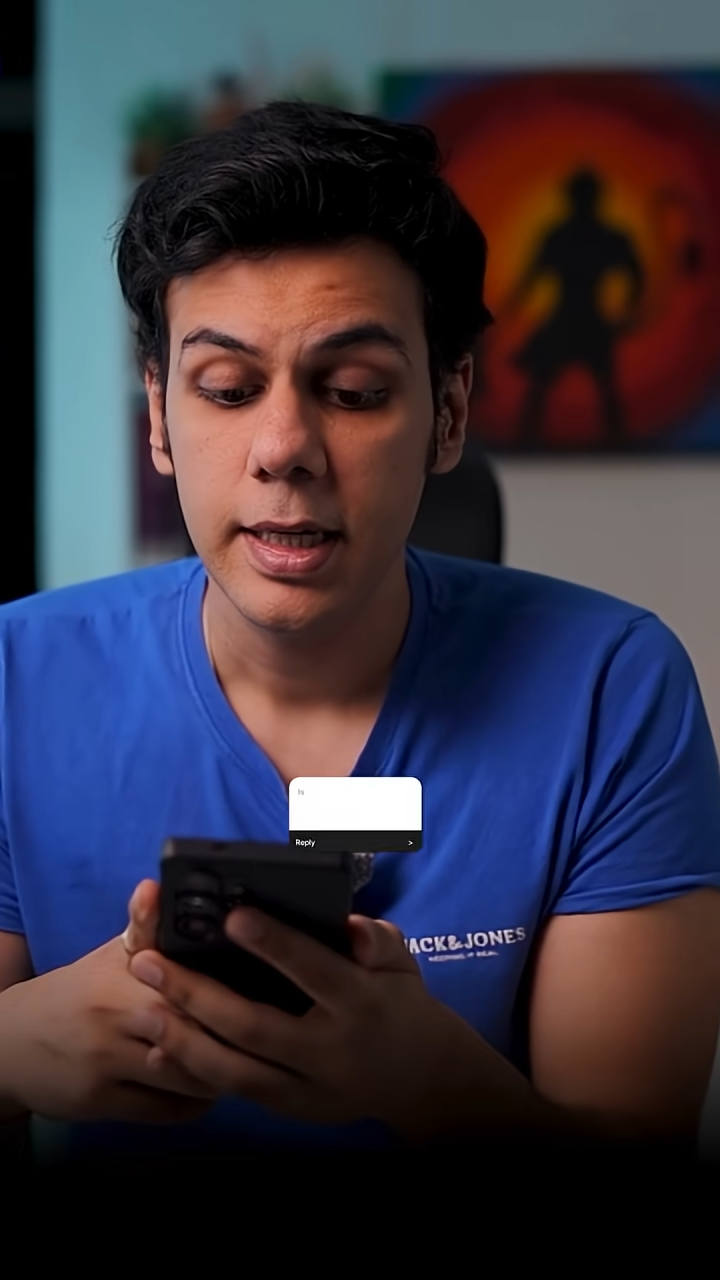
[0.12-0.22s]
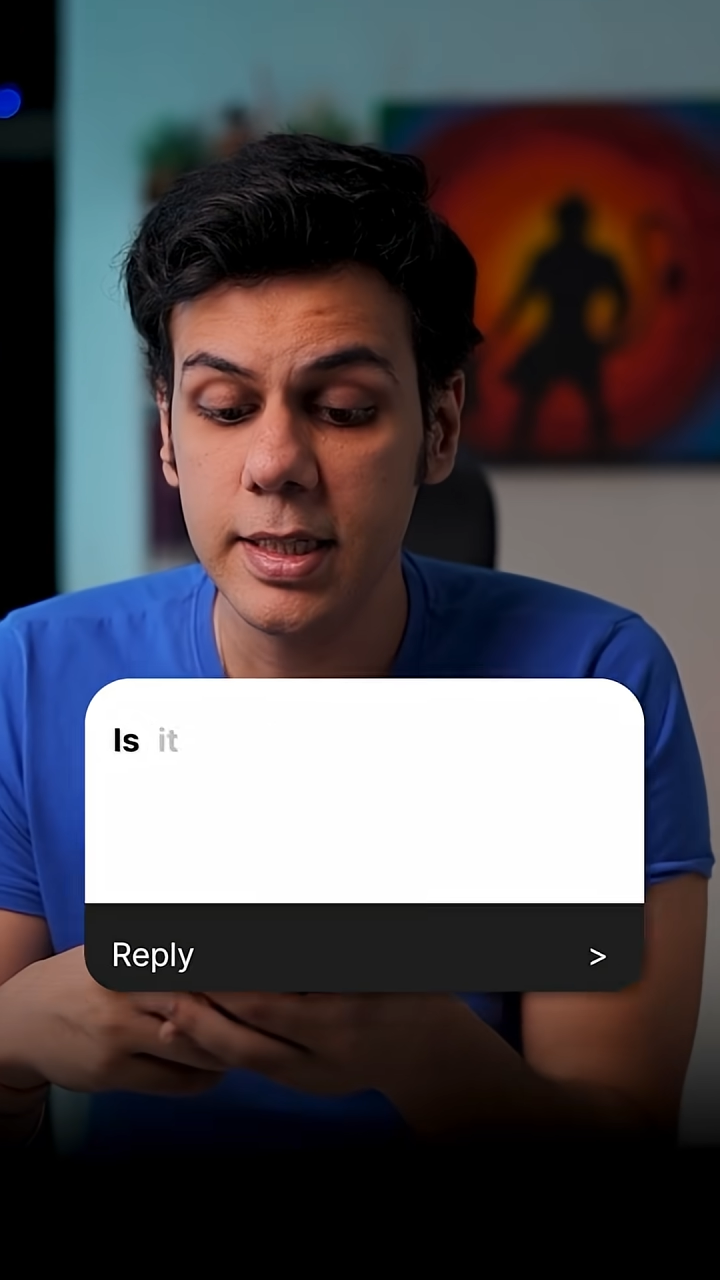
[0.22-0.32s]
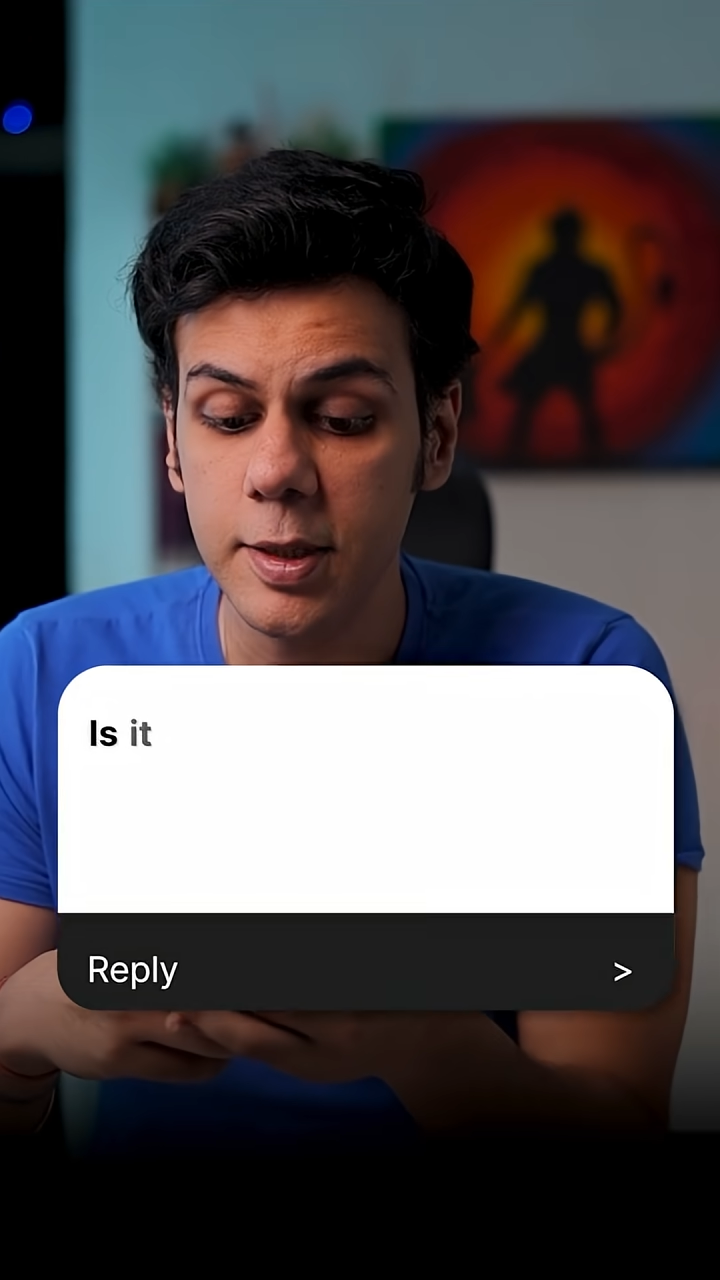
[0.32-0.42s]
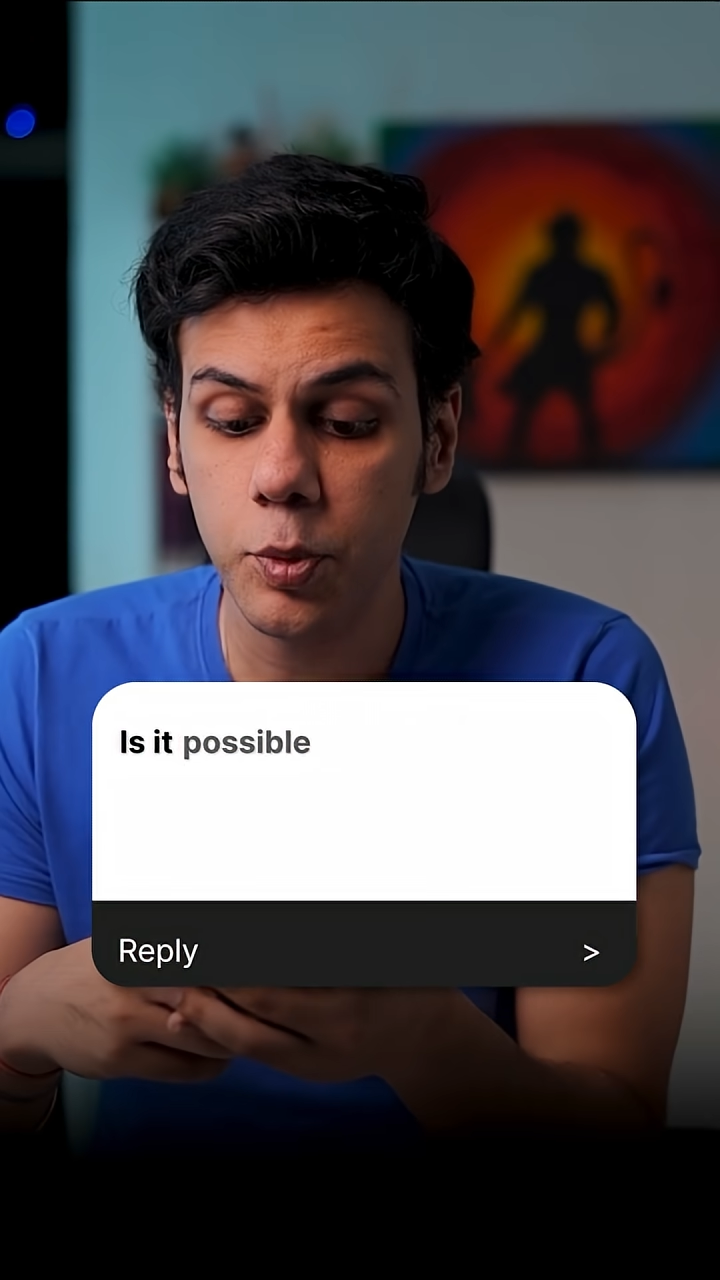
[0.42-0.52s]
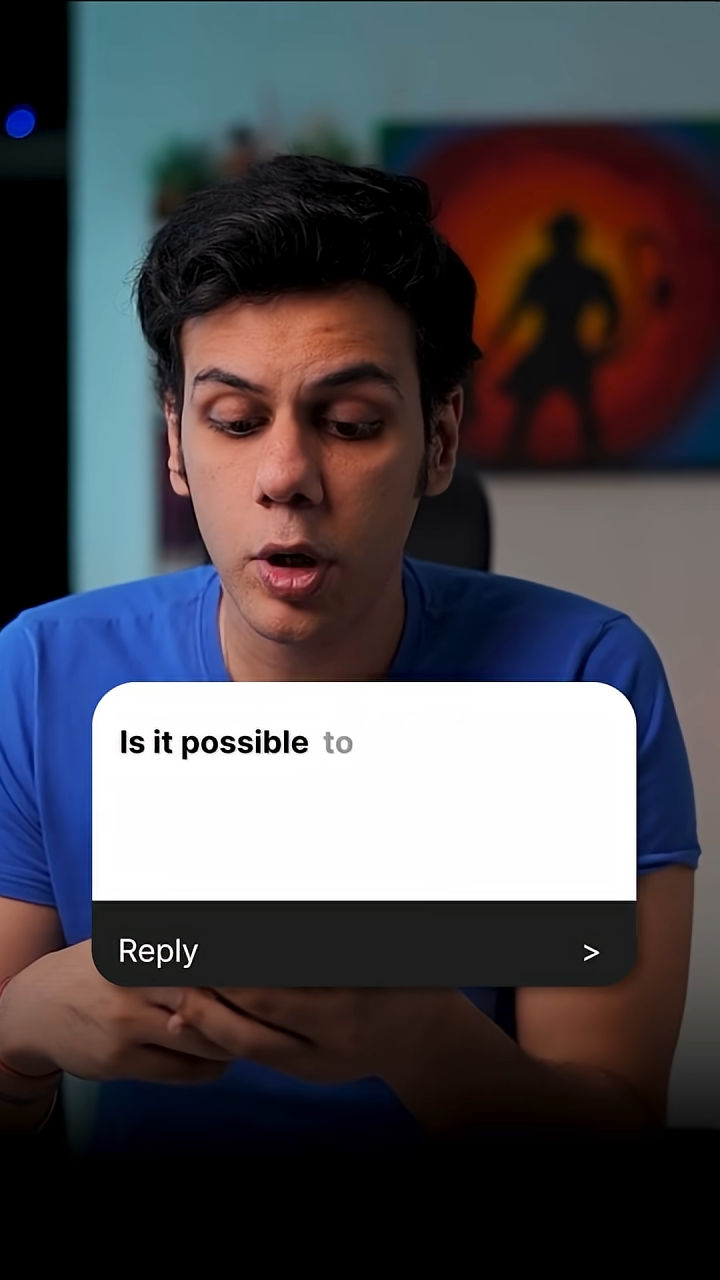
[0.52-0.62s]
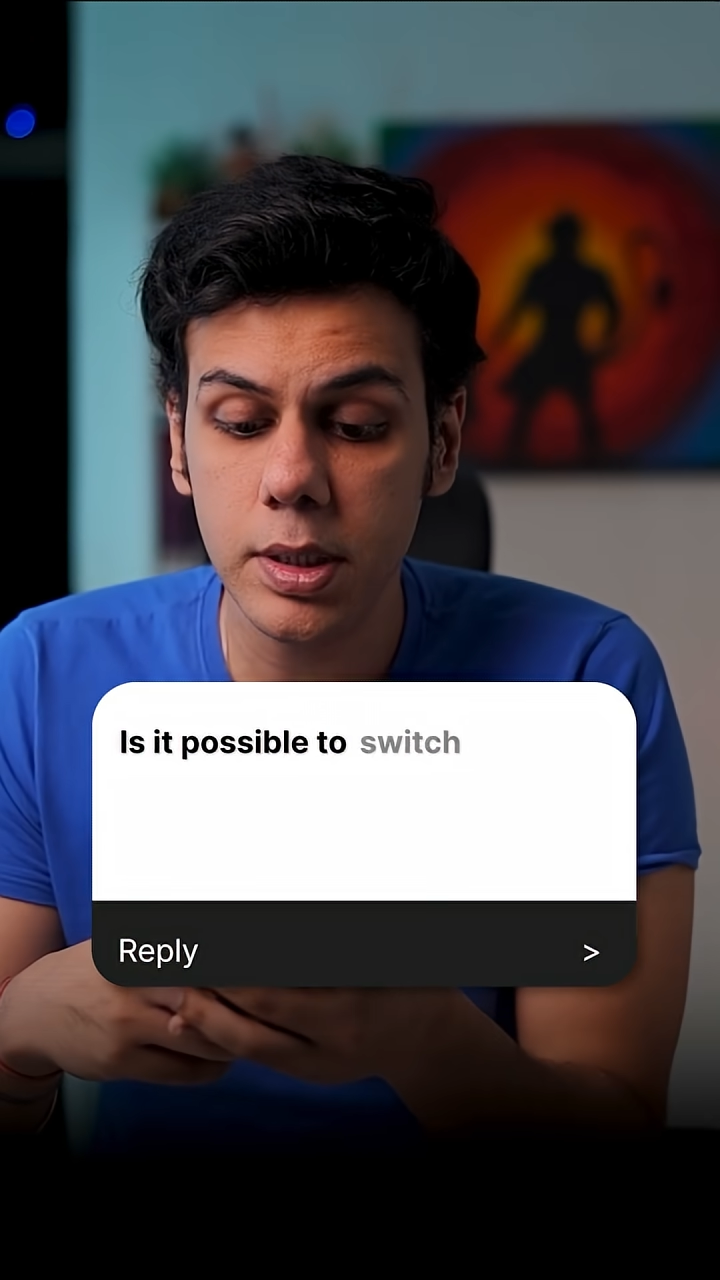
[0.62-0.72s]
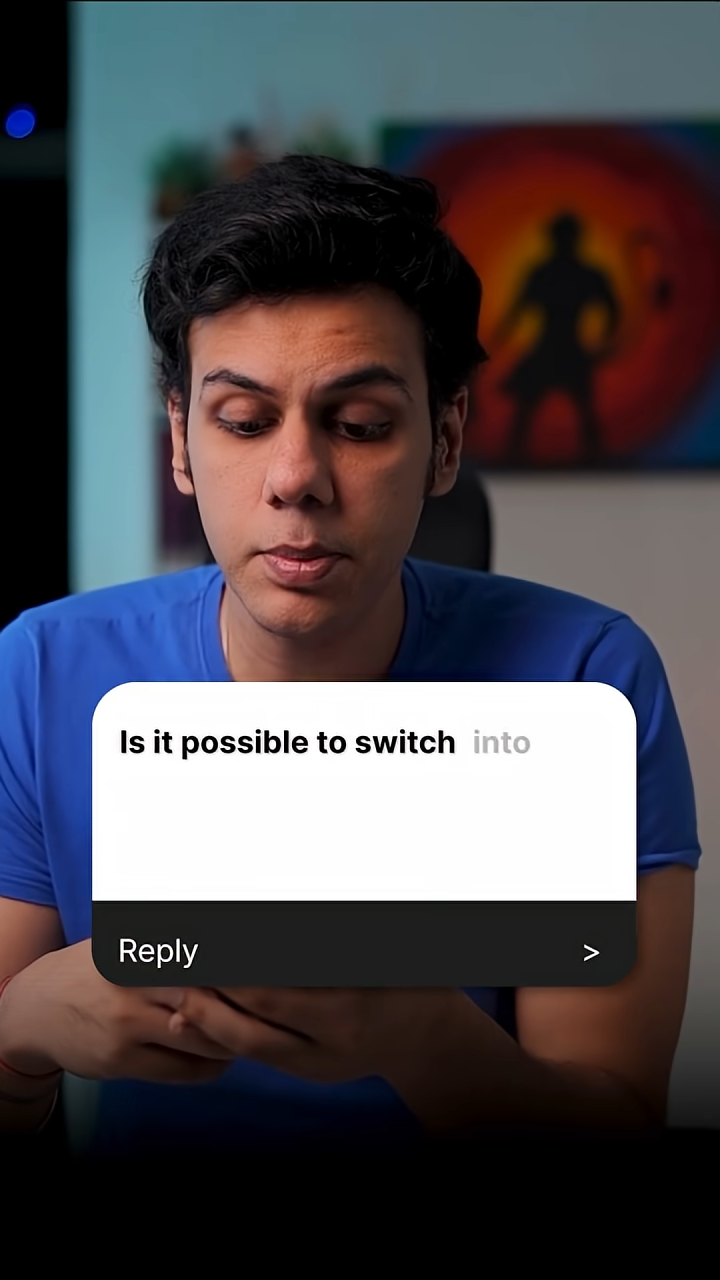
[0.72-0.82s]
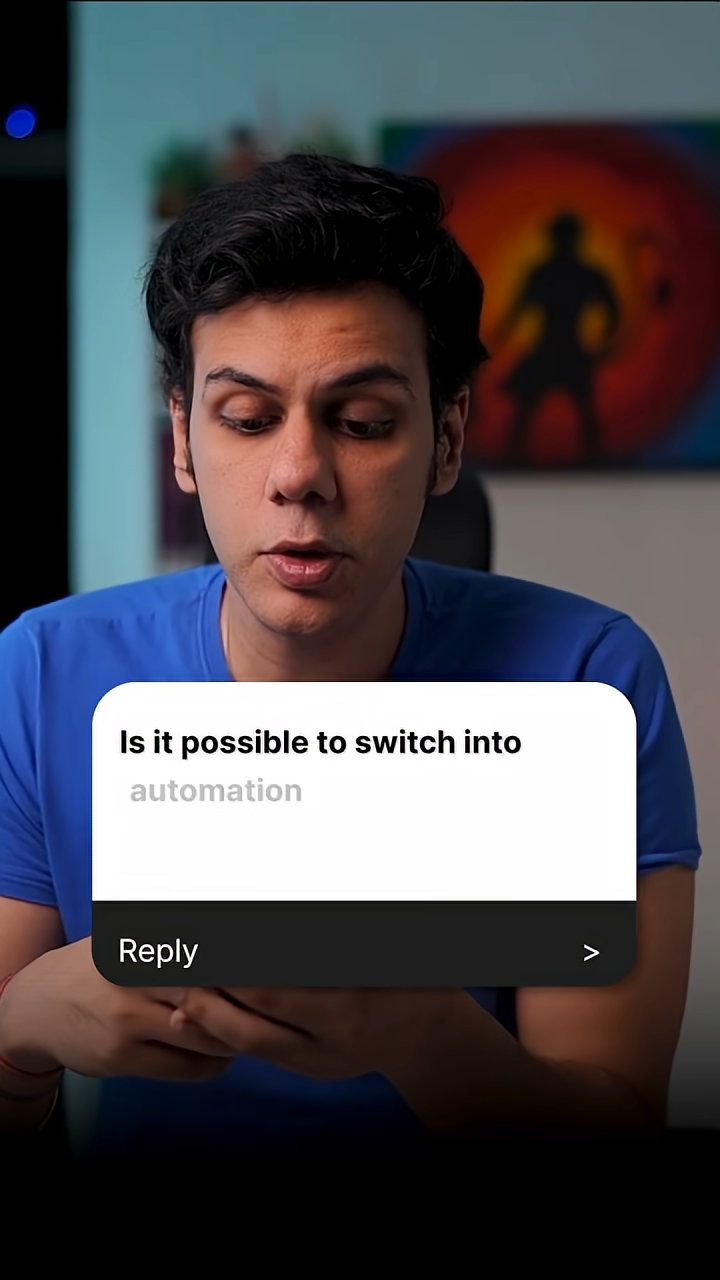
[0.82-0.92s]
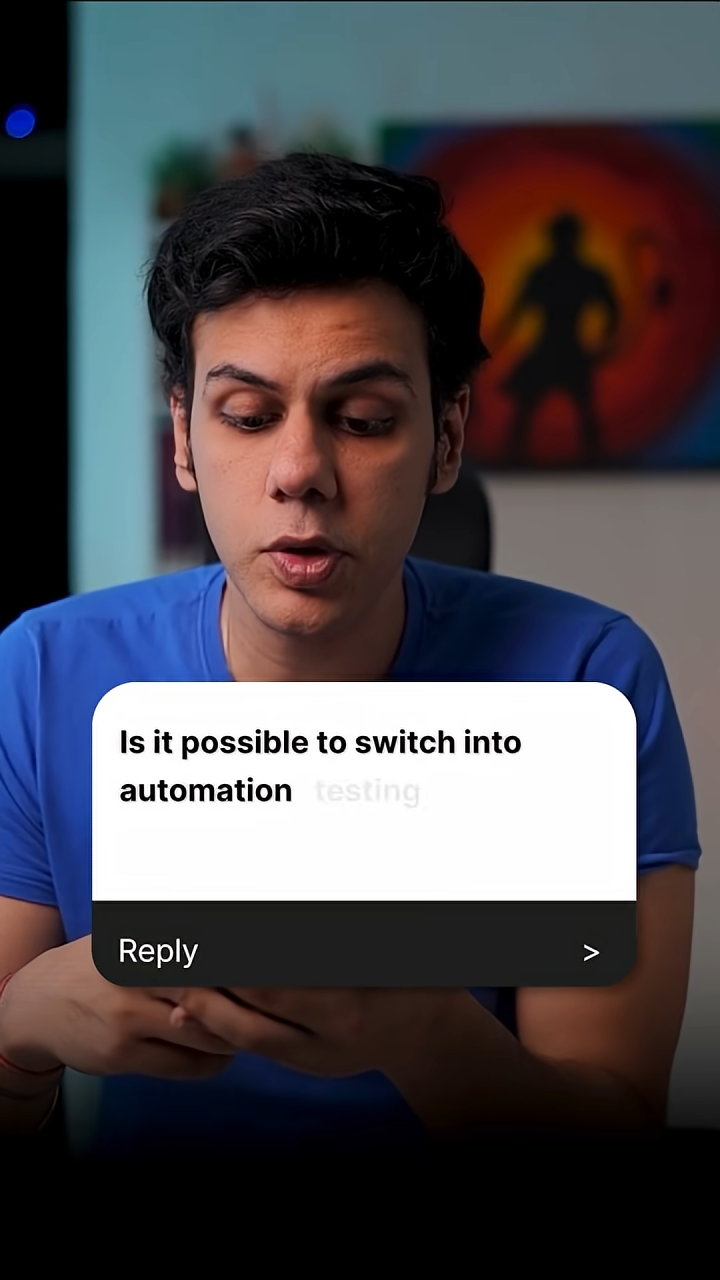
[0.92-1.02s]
Is it possible